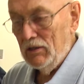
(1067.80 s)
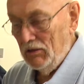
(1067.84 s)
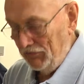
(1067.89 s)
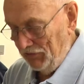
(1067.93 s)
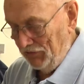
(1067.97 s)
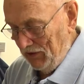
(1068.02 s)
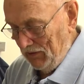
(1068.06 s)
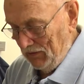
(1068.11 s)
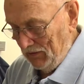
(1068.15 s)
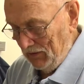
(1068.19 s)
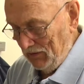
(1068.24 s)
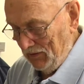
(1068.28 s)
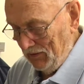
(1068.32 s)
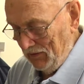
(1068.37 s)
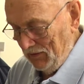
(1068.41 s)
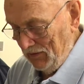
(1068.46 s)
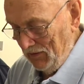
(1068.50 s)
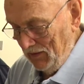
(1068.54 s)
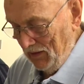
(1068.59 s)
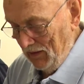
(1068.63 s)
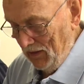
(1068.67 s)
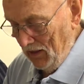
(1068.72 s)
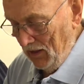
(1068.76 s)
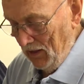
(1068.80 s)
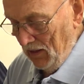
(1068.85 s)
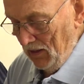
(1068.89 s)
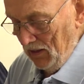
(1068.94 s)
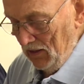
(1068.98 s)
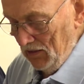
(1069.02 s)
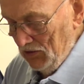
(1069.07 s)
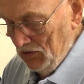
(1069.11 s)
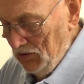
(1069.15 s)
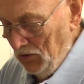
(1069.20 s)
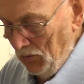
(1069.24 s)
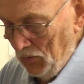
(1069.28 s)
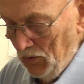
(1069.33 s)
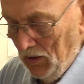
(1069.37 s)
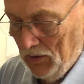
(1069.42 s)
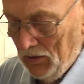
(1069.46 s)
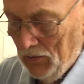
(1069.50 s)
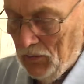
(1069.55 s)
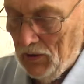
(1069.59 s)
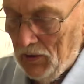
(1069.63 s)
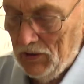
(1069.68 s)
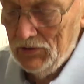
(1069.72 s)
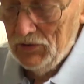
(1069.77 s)
the field. So
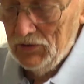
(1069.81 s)
whether we're